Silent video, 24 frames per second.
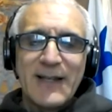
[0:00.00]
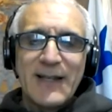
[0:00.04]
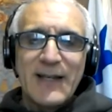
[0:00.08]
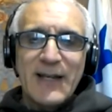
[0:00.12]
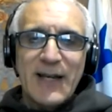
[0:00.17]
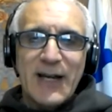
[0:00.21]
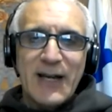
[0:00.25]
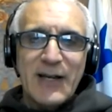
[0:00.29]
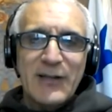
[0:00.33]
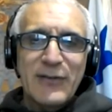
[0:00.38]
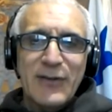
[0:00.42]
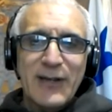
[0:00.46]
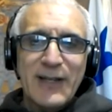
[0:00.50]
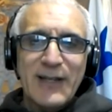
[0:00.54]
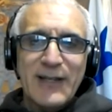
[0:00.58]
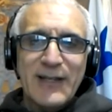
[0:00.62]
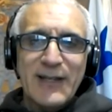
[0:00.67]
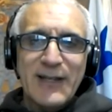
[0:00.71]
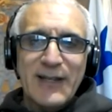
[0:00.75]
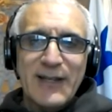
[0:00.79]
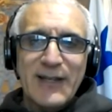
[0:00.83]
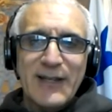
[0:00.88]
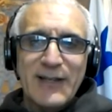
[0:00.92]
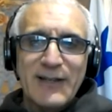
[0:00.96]
A great
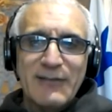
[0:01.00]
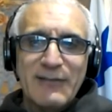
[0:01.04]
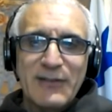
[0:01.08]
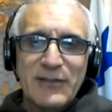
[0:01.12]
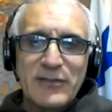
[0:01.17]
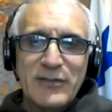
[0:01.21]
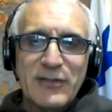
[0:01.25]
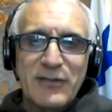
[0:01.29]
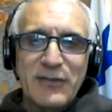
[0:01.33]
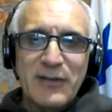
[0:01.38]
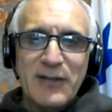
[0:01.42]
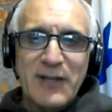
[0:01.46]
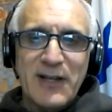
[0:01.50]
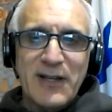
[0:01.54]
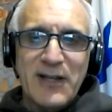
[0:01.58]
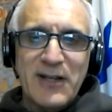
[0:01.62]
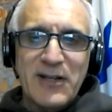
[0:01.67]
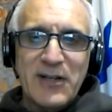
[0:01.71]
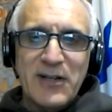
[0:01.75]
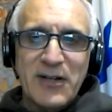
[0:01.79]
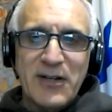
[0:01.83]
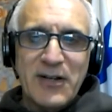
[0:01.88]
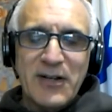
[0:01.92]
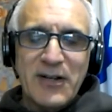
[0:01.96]
king, Richard the
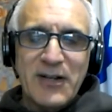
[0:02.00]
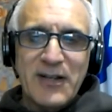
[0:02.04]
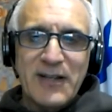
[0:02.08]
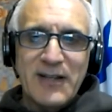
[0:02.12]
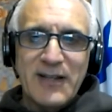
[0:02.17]
Lionheart.